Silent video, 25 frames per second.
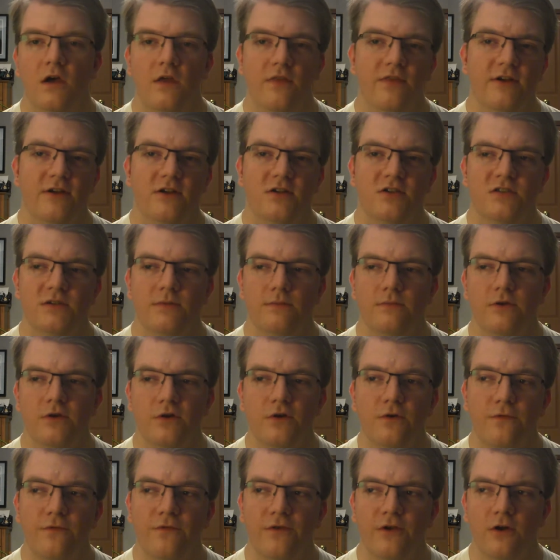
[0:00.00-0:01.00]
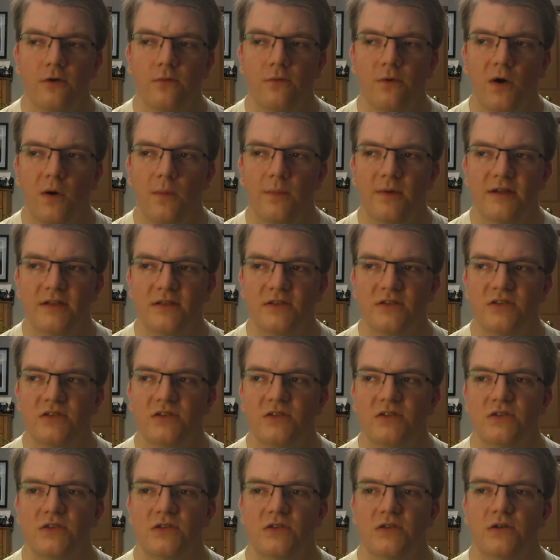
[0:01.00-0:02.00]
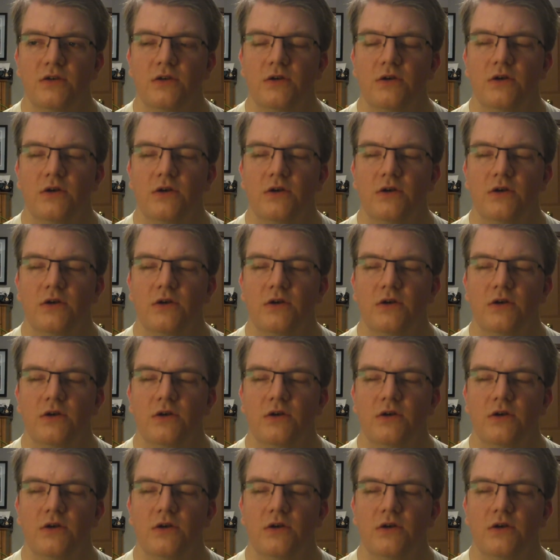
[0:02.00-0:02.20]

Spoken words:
There's some goofier moments